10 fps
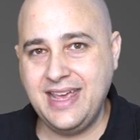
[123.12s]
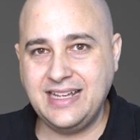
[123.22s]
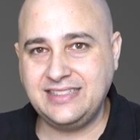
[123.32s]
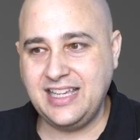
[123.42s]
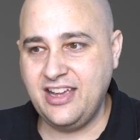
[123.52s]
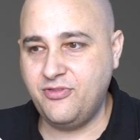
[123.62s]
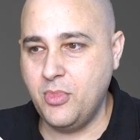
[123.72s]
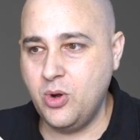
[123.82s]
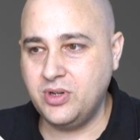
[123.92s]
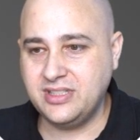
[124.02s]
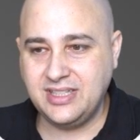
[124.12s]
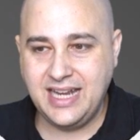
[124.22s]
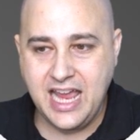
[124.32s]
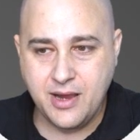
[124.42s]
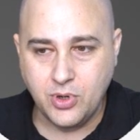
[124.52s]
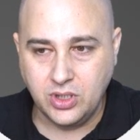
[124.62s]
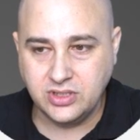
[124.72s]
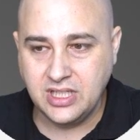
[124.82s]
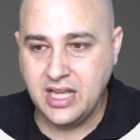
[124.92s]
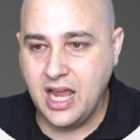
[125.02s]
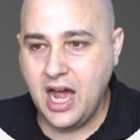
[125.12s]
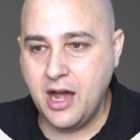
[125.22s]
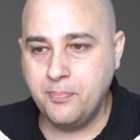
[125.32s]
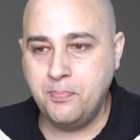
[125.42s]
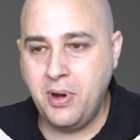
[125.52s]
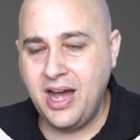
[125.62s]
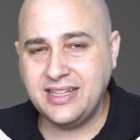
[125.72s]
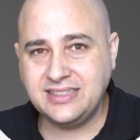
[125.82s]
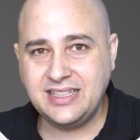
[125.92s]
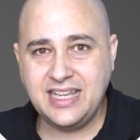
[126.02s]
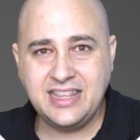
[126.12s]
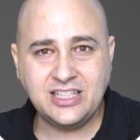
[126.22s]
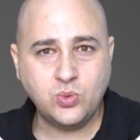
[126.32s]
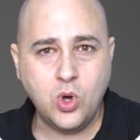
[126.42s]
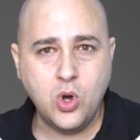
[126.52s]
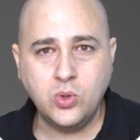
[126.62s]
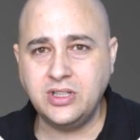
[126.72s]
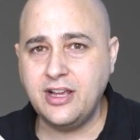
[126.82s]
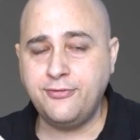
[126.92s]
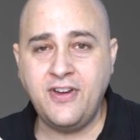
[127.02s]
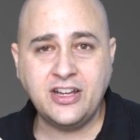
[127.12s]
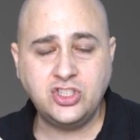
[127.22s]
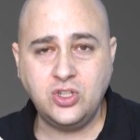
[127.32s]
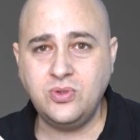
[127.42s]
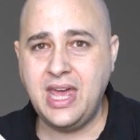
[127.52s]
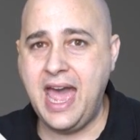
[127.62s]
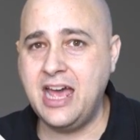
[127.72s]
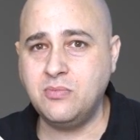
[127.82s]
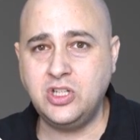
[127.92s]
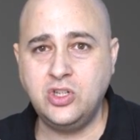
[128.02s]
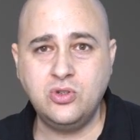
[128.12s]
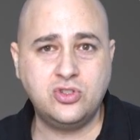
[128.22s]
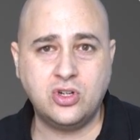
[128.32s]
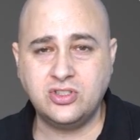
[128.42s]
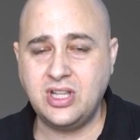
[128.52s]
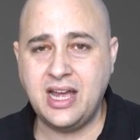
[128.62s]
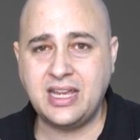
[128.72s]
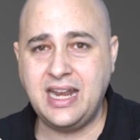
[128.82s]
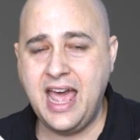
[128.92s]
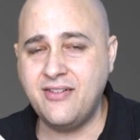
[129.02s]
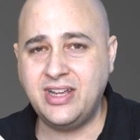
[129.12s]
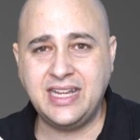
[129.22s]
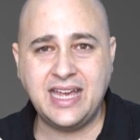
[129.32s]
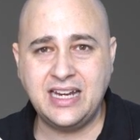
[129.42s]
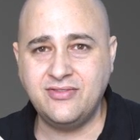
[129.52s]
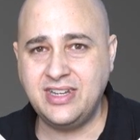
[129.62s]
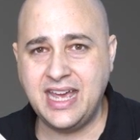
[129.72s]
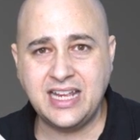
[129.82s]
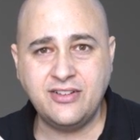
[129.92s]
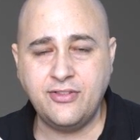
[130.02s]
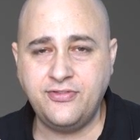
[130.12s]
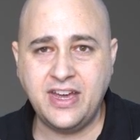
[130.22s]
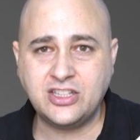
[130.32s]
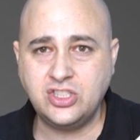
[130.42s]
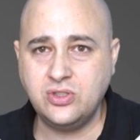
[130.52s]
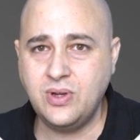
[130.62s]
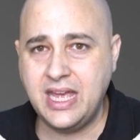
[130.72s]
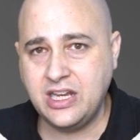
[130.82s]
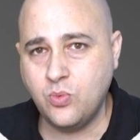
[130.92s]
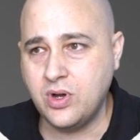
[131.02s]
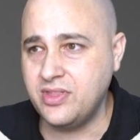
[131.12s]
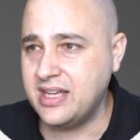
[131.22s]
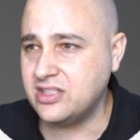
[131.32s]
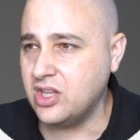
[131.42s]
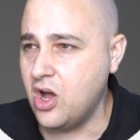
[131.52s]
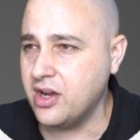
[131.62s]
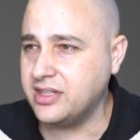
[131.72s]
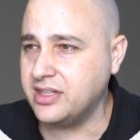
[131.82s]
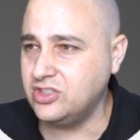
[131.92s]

that Safe Mode is enabled, uh, but this will only affect you, the admin user. It's not going to have any kind of negative effect to anyone that's logged